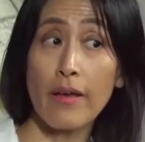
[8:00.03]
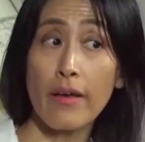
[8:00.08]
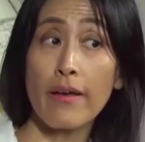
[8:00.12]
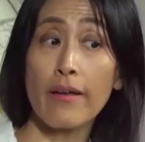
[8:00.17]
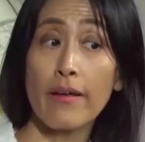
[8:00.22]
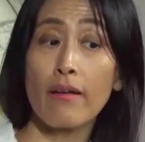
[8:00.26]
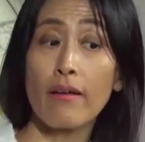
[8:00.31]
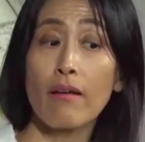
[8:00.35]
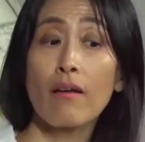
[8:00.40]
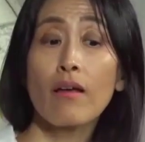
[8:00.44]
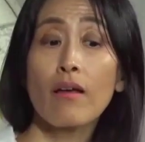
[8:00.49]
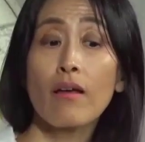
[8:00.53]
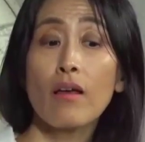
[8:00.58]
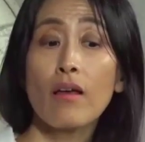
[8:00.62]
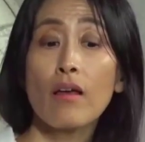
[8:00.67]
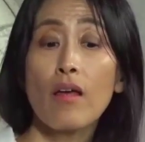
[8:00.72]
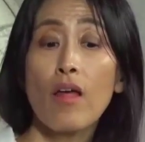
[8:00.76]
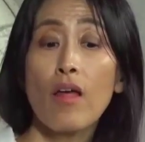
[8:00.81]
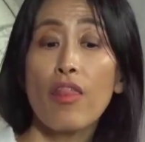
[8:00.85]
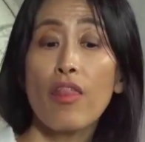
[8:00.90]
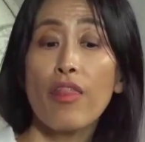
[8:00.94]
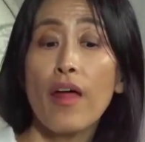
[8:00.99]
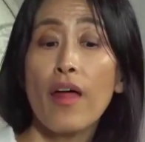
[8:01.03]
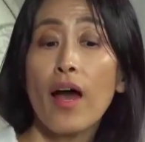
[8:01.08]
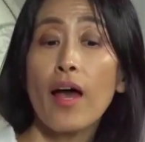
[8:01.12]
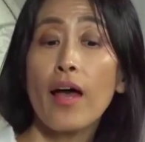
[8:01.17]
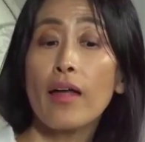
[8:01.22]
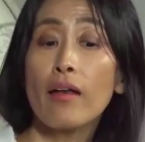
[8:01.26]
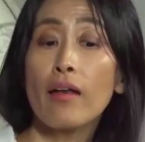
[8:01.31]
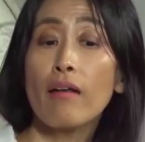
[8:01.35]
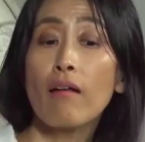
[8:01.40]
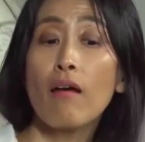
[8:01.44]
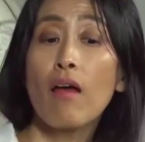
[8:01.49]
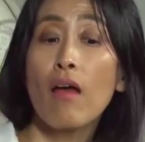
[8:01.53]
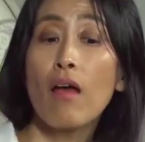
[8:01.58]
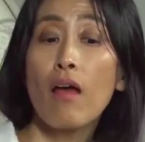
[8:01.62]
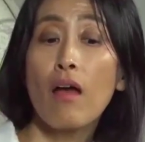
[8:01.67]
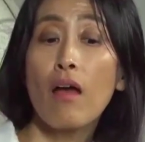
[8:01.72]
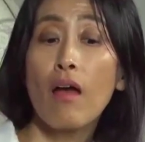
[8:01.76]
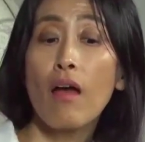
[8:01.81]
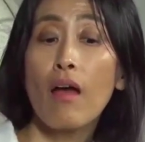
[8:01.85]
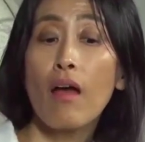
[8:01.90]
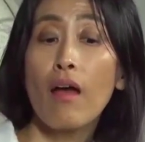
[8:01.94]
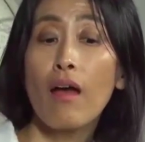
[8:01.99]
said, that
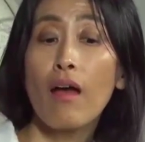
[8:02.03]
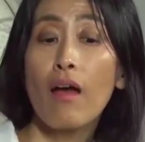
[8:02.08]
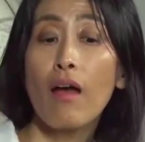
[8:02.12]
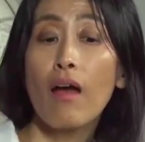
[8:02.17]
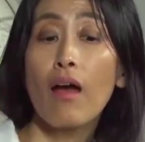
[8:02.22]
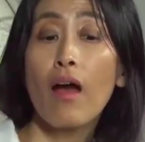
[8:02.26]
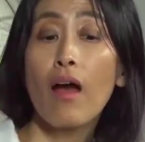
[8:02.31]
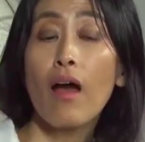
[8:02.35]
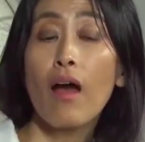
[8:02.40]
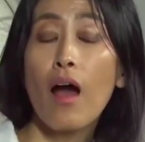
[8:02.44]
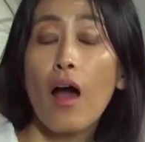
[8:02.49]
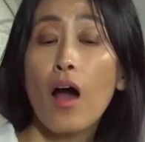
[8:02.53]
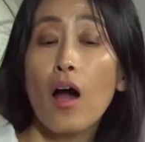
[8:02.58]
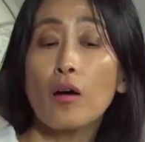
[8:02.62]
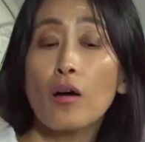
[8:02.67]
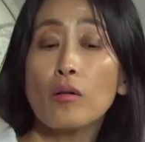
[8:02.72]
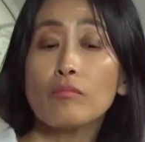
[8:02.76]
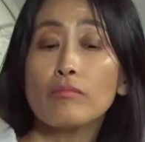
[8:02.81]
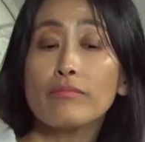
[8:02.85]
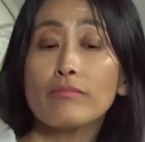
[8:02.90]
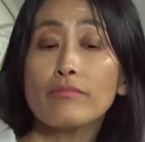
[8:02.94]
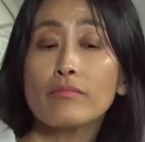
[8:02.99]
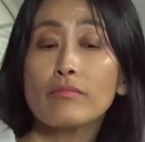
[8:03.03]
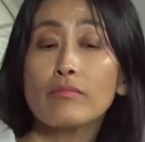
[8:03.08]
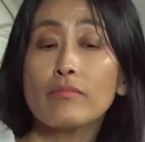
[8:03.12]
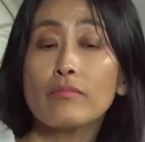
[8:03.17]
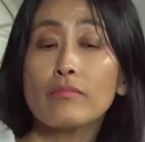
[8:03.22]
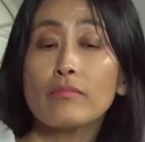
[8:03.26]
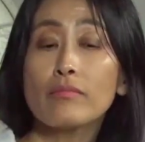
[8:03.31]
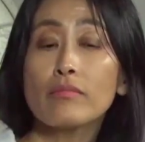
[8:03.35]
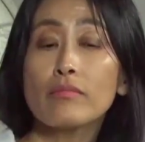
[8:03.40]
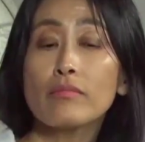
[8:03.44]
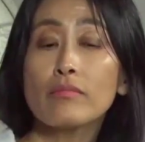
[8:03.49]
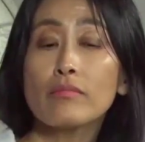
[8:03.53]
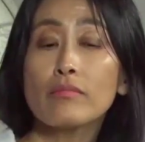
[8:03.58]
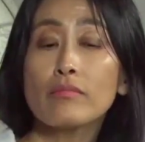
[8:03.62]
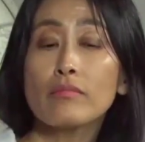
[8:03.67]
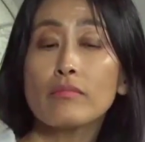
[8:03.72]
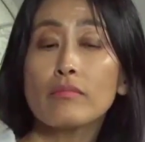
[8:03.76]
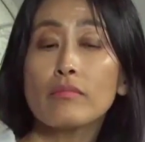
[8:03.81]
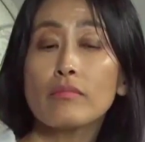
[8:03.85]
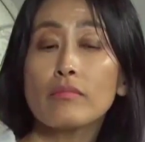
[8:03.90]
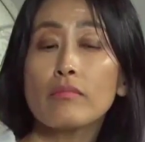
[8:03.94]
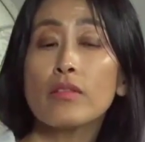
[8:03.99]
um,
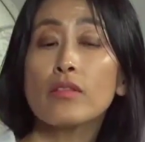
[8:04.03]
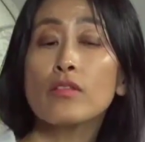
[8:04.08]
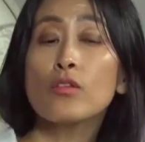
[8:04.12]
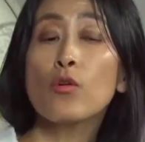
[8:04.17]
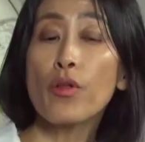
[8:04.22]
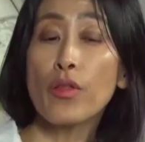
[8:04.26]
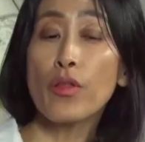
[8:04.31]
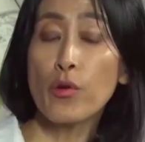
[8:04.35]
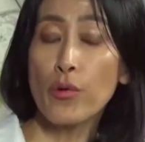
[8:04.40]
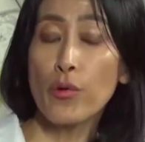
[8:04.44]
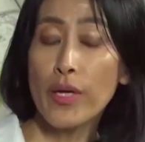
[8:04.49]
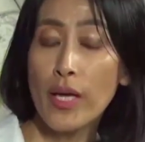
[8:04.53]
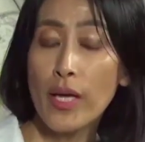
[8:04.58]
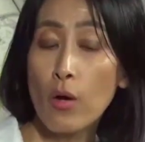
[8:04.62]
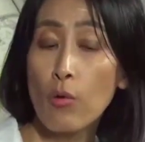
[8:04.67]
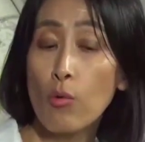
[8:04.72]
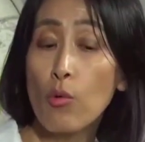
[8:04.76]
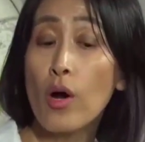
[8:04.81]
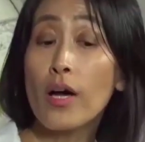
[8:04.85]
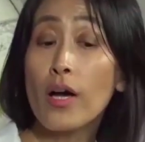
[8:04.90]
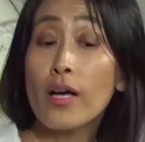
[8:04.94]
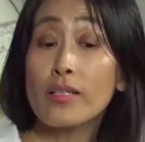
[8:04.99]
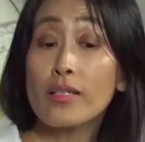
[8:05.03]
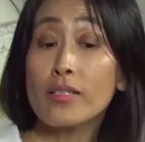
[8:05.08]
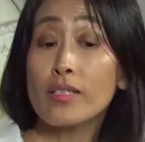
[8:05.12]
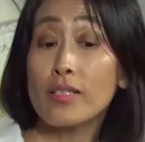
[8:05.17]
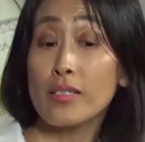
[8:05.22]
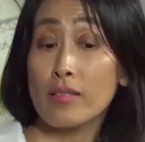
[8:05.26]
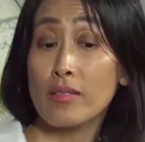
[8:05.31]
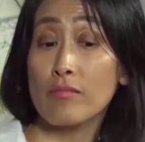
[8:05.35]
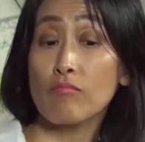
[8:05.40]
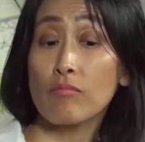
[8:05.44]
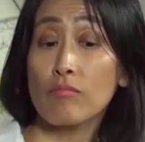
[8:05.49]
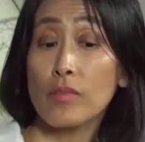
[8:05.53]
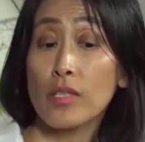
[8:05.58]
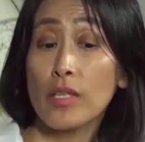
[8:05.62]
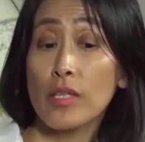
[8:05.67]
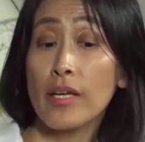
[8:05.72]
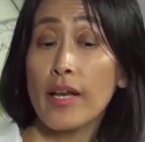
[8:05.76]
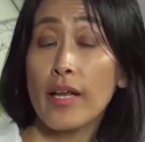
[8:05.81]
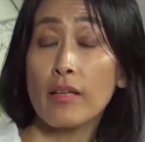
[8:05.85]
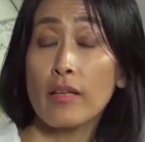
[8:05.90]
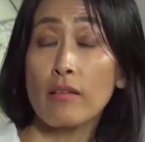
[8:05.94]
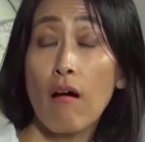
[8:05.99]
North Korea was
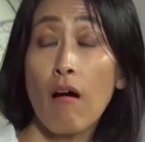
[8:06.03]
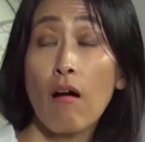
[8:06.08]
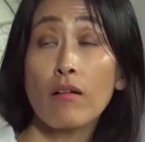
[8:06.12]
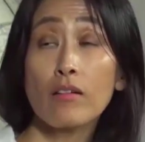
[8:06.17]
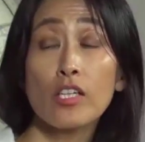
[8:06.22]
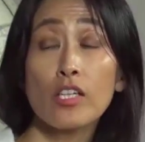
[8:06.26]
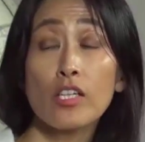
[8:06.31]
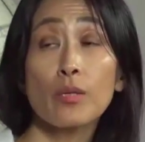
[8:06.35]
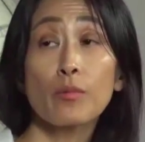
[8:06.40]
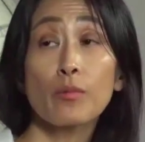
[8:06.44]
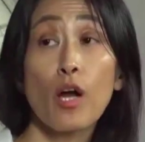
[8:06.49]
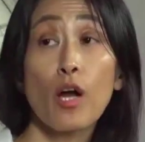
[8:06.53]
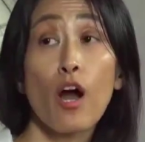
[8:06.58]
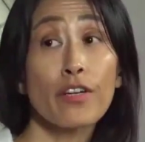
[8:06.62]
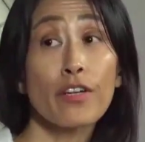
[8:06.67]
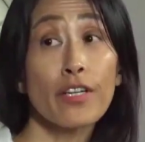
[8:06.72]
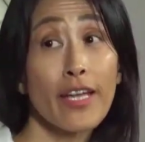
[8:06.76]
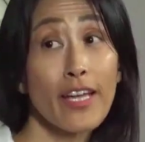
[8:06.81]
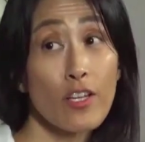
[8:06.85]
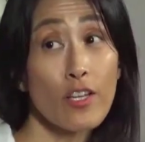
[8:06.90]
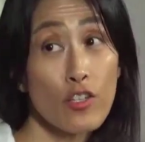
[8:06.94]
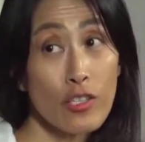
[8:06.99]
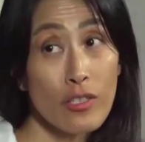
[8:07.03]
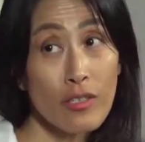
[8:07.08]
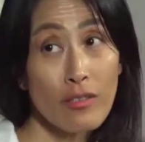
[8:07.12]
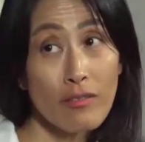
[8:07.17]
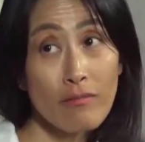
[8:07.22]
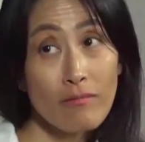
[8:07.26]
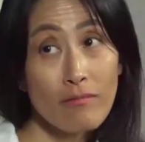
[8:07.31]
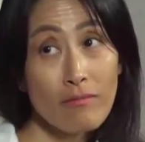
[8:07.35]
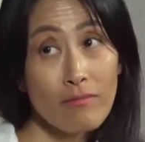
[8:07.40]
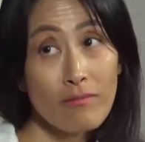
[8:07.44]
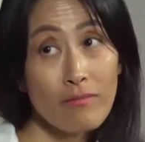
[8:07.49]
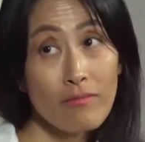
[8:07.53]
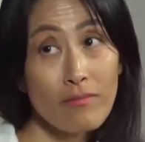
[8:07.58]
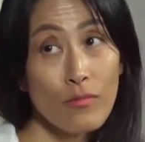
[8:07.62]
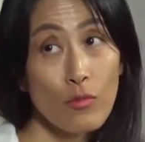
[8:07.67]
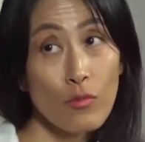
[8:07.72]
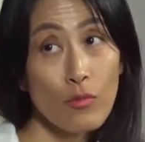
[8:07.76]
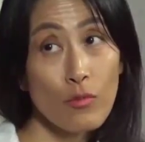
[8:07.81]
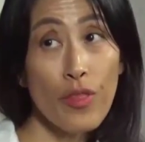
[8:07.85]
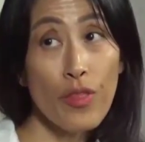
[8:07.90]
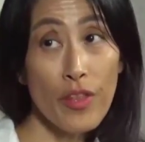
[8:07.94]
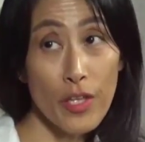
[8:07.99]
in a long term confrontation
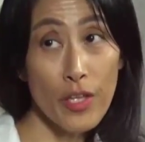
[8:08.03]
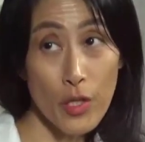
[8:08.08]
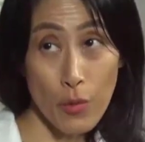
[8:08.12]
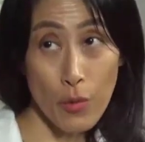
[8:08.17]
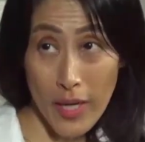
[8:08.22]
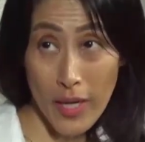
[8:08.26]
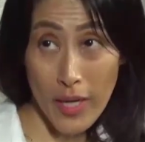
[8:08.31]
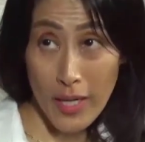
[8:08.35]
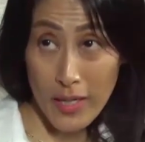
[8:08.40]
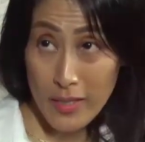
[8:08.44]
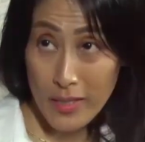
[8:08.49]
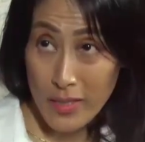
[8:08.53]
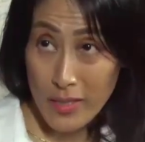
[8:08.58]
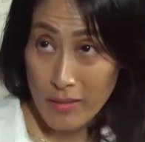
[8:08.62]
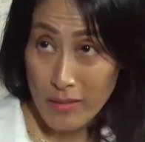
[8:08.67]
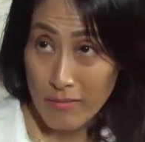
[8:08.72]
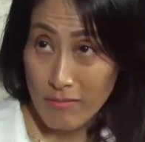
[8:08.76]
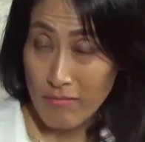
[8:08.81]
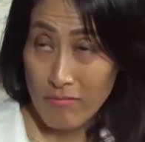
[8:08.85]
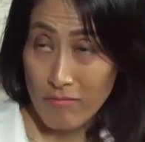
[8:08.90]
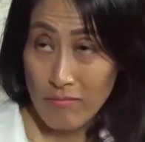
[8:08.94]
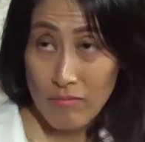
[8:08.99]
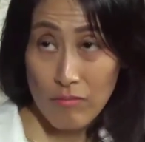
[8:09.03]
with the US.